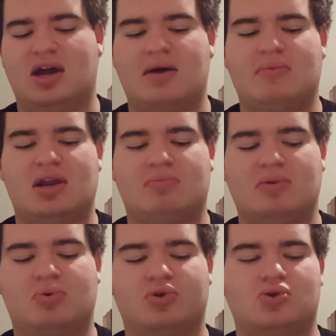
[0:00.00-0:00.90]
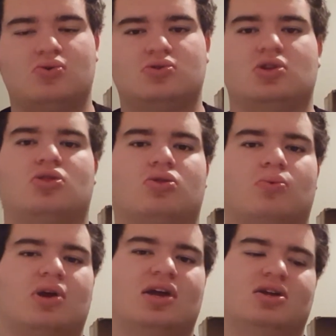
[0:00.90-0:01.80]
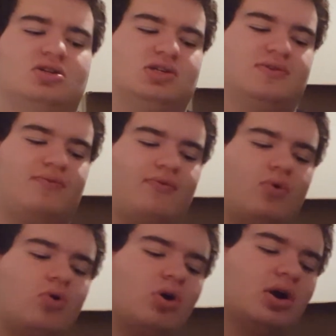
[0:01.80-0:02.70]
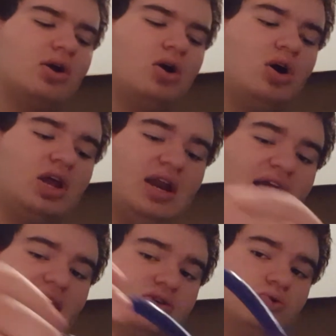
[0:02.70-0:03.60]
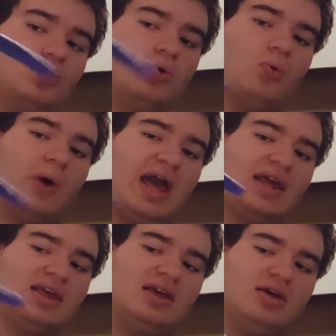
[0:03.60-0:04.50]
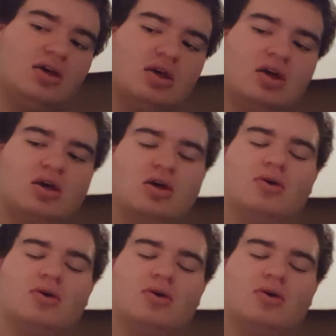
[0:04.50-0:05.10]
But not many people use a 3-inch for an actual wacky,